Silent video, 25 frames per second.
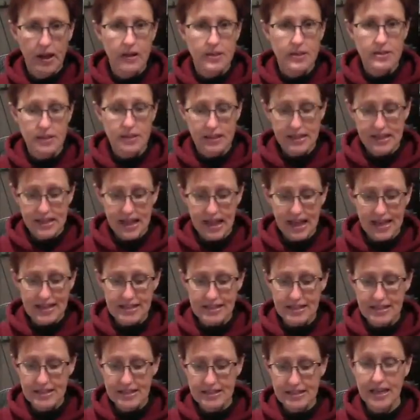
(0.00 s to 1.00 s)
Slique
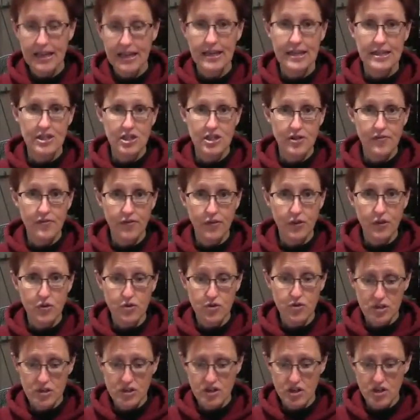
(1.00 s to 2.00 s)
Essence is
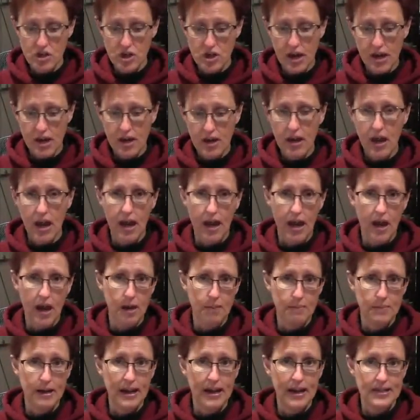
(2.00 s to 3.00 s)
infused in the shake,
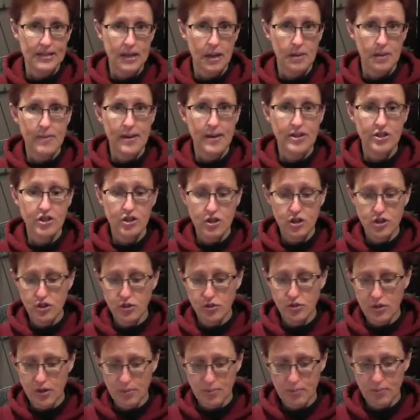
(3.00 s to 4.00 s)
but as I mentioned,
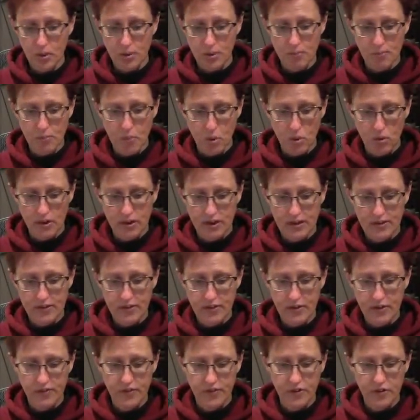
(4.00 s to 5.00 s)
you can put more in
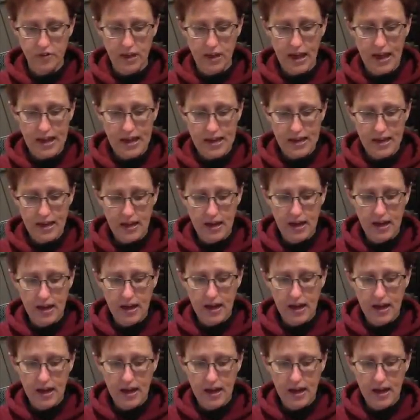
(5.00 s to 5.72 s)
there if you like.